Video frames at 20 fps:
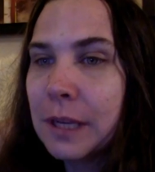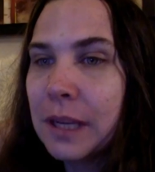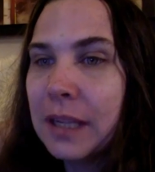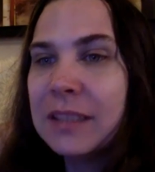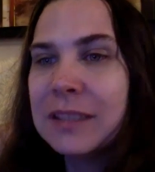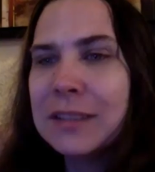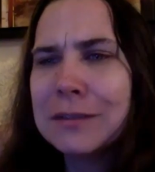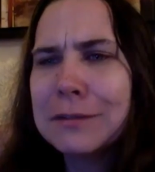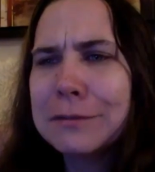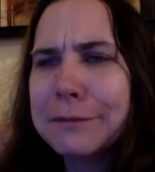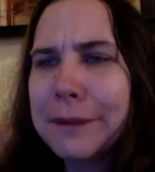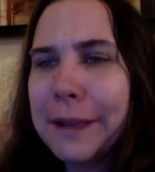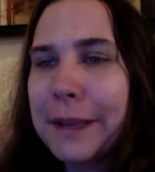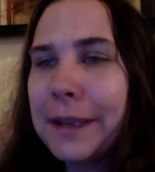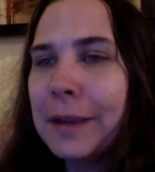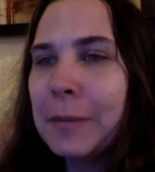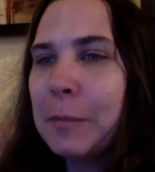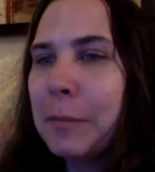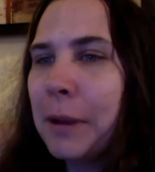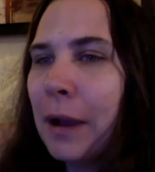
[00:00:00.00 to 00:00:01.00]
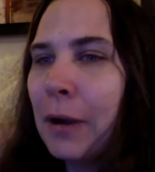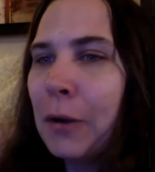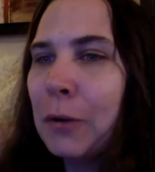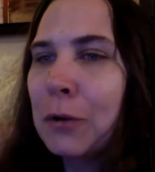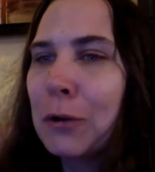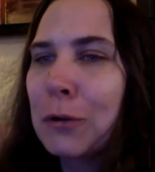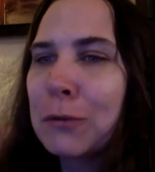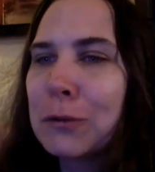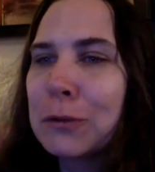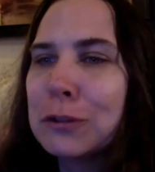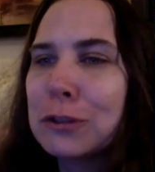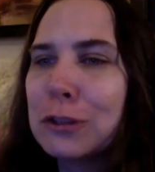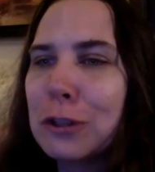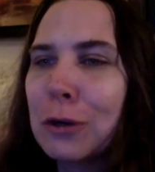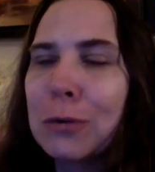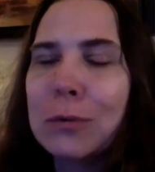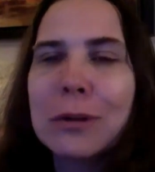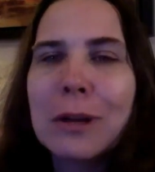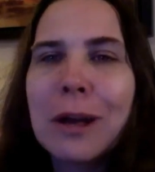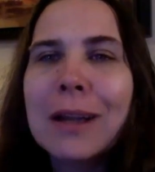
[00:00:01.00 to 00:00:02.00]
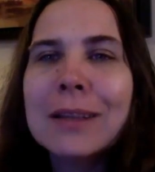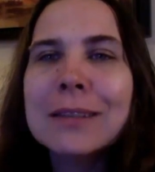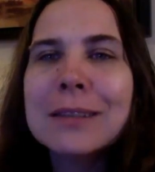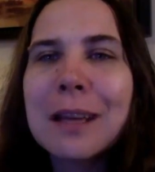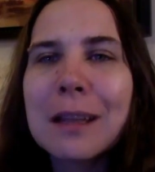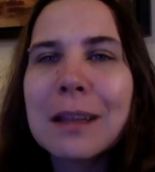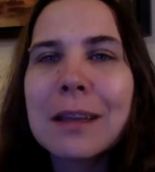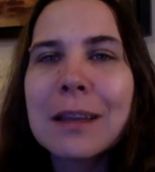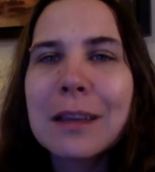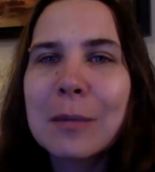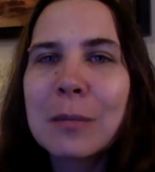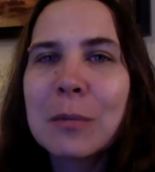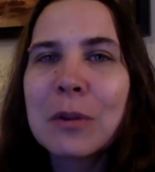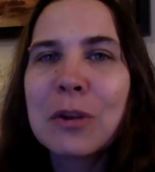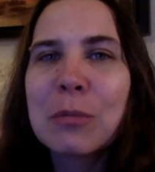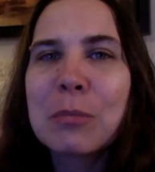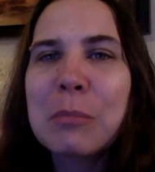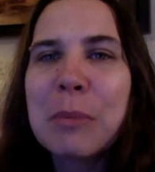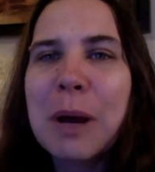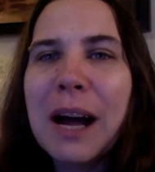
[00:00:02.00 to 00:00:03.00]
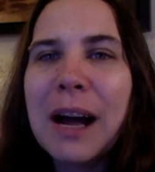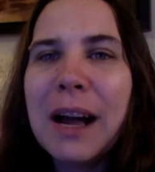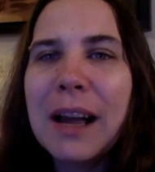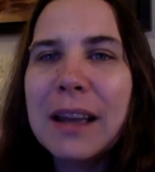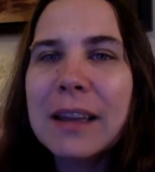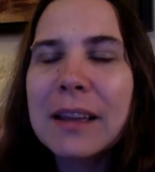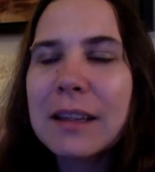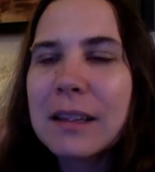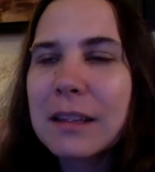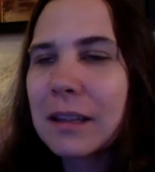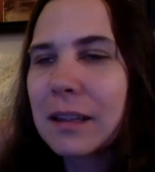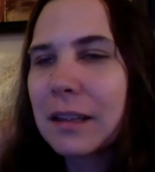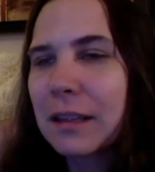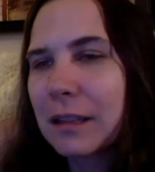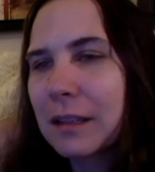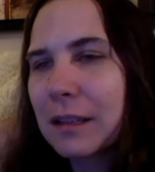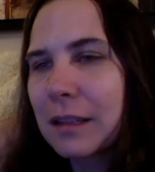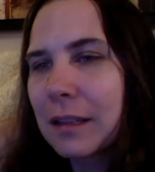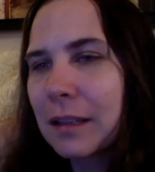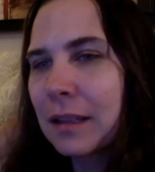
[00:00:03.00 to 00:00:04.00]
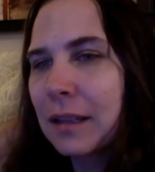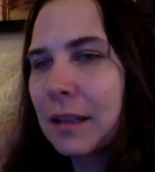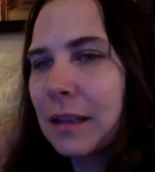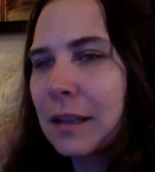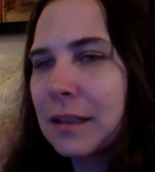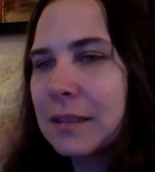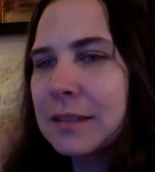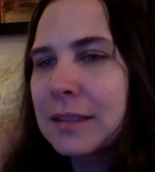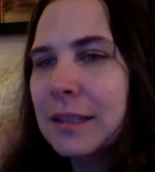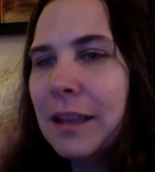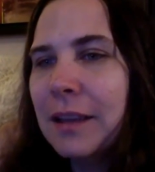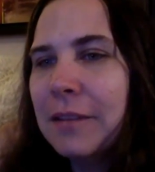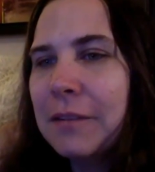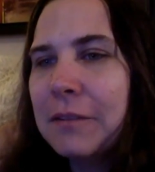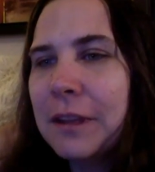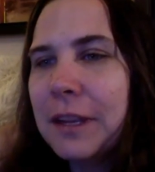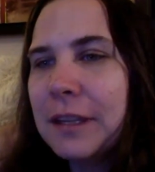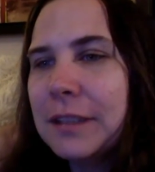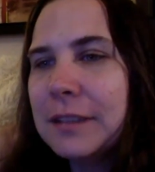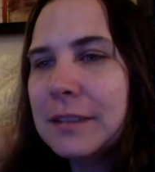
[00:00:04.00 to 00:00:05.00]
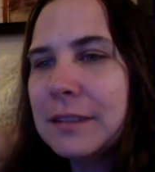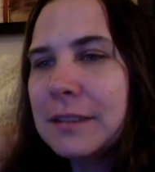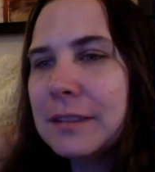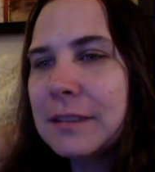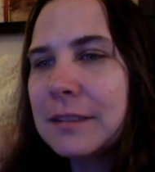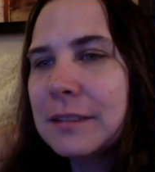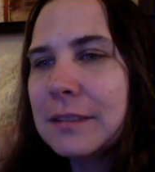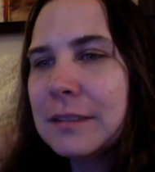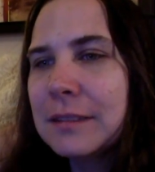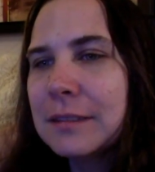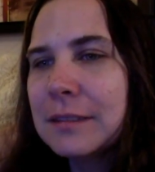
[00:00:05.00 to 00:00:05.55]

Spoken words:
And it's a fake pout over Joe not telling him goodbye. See that face?